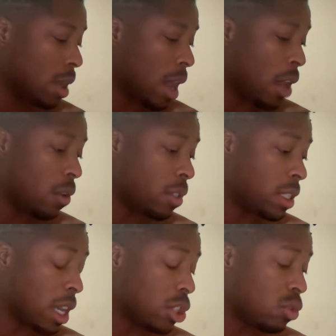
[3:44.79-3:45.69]

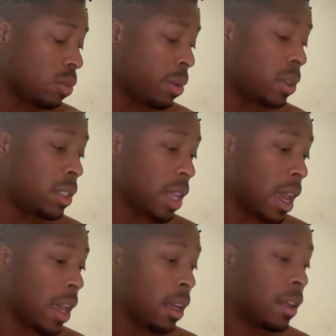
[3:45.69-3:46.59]
heterosexual per
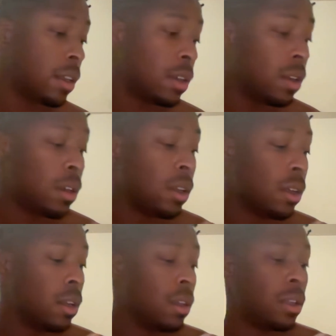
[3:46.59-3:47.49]
se,
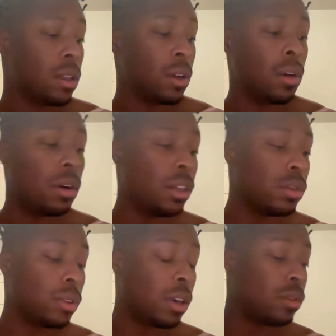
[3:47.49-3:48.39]
or
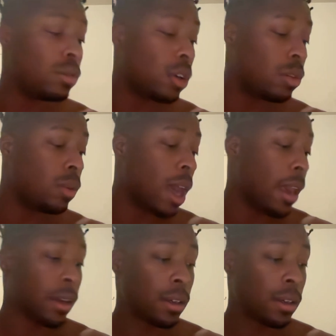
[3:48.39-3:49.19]
you know, you know, you like,